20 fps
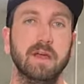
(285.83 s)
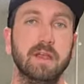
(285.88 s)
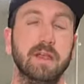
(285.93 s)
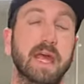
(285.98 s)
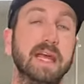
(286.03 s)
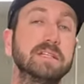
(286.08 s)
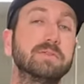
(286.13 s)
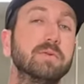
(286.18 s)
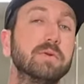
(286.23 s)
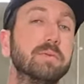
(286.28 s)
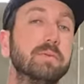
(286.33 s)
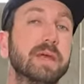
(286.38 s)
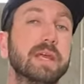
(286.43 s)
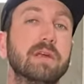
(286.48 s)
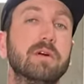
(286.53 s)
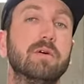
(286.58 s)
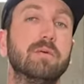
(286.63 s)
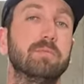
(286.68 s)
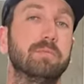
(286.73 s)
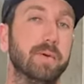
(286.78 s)
Next would be
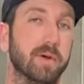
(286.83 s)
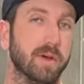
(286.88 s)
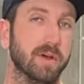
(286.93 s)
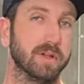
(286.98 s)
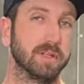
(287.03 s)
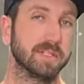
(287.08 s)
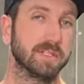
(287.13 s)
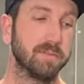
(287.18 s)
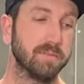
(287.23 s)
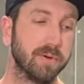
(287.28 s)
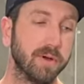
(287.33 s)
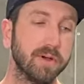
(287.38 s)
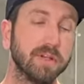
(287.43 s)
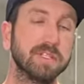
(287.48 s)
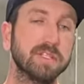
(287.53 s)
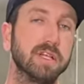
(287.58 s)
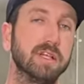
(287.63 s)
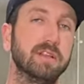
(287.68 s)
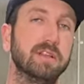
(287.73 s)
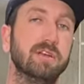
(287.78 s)
your burrs. The burr
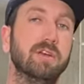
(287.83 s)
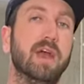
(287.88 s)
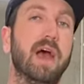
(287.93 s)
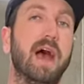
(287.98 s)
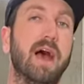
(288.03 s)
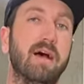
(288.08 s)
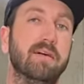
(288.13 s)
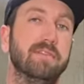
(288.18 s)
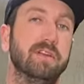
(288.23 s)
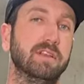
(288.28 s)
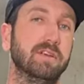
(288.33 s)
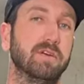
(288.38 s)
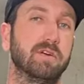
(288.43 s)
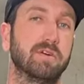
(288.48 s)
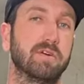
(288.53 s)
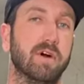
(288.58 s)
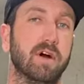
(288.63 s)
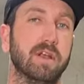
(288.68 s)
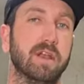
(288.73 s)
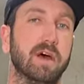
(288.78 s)
set that you have in your
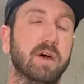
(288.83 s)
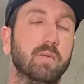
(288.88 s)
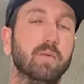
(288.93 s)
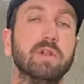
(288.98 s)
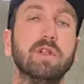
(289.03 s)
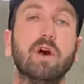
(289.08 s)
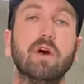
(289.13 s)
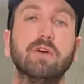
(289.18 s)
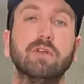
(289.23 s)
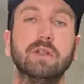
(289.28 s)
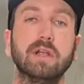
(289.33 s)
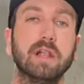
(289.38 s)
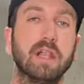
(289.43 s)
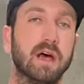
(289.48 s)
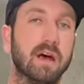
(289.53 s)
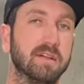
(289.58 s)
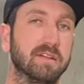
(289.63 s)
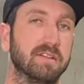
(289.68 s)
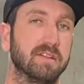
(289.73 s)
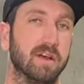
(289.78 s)
grinder will only
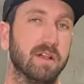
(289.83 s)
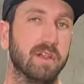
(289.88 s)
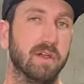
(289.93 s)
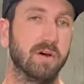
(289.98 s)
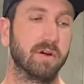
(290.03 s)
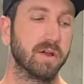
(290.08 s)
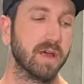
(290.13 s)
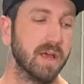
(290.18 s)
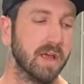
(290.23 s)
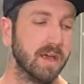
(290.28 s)
last so long.